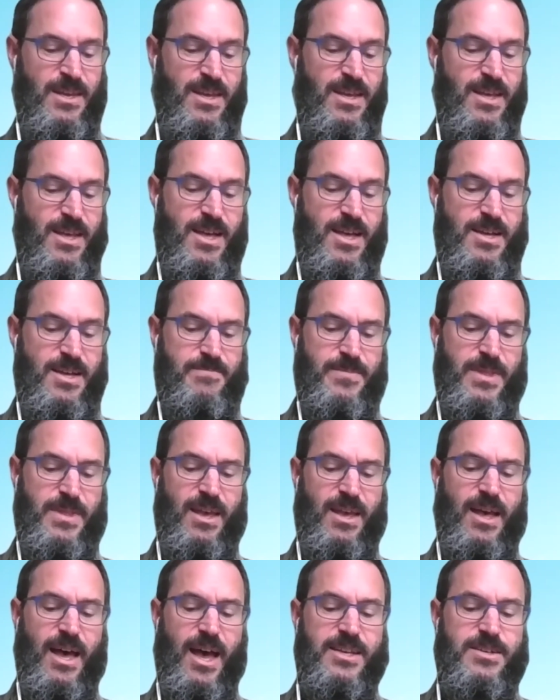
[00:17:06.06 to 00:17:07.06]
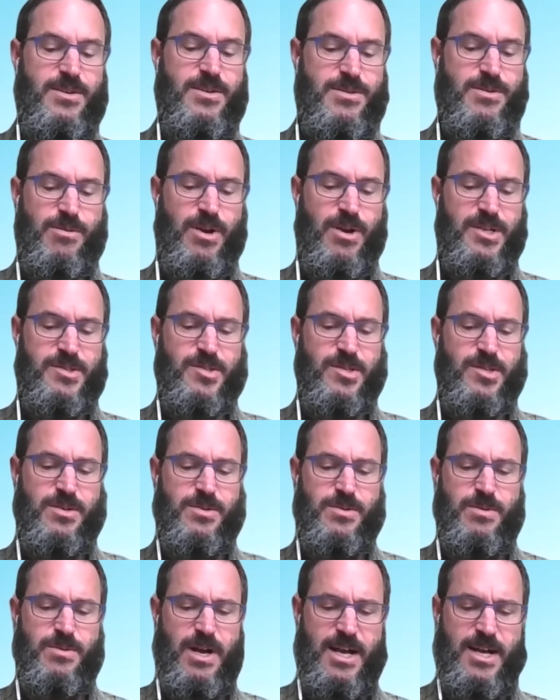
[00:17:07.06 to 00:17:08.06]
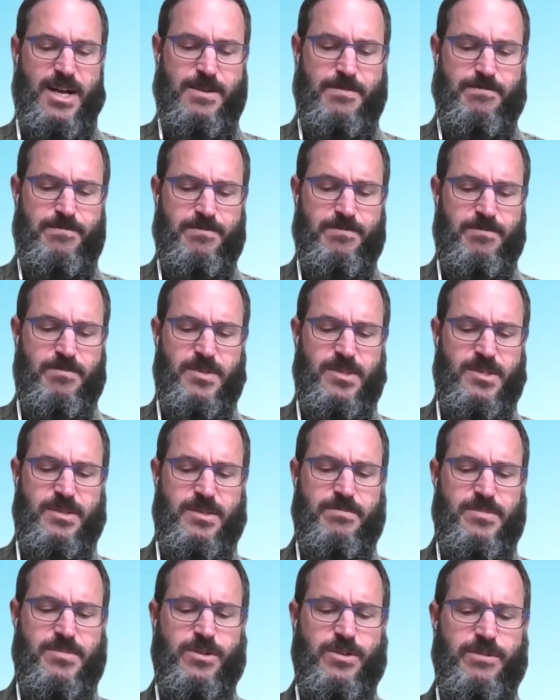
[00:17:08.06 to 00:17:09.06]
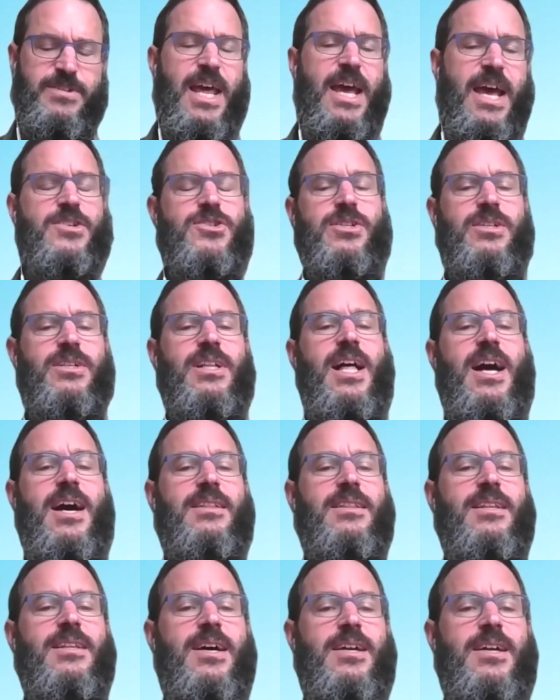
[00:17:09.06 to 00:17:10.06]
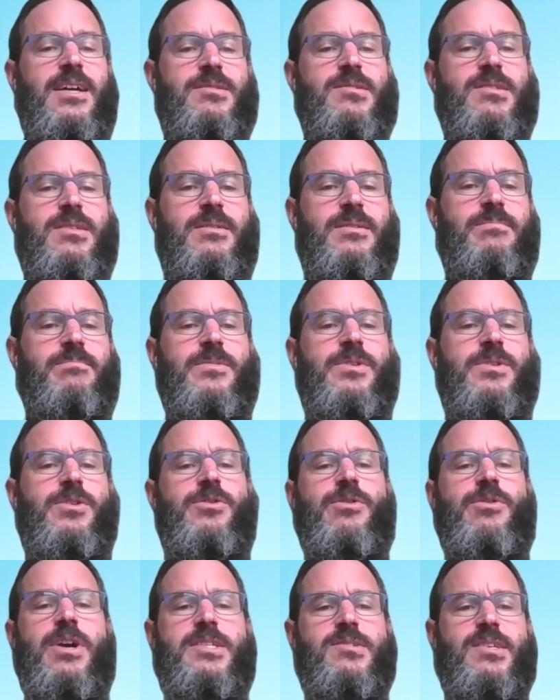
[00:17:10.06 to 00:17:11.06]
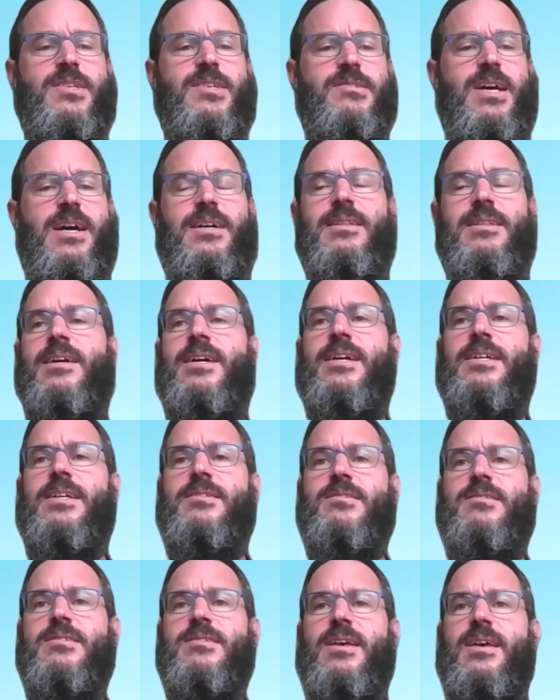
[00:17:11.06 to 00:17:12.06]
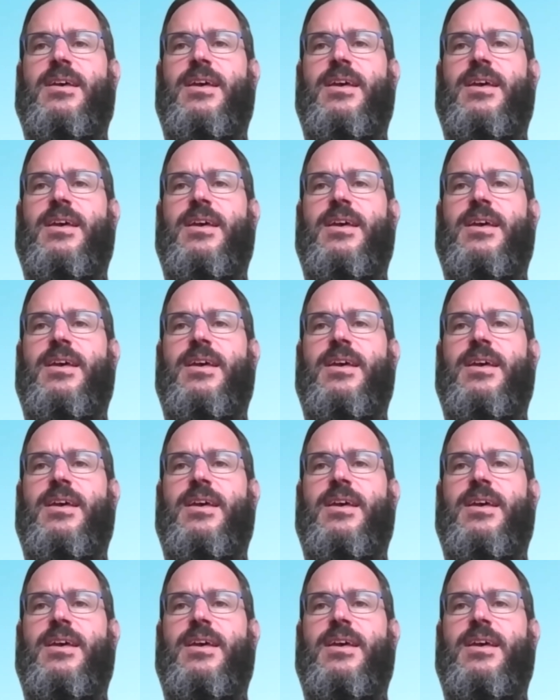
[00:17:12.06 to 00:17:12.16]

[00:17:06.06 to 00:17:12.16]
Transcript: Um, I know there are also some sort of national hotlines and crisis hotlines